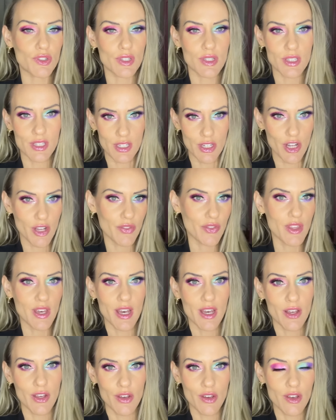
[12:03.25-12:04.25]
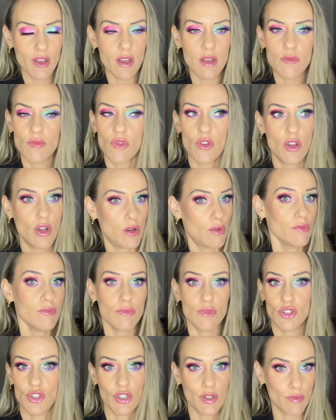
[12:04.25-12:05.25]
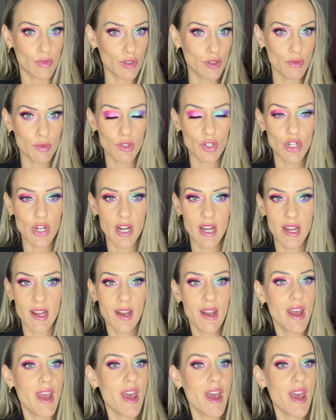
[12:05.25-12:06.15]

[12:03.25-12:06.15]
It's not that good. No, shimmers were great.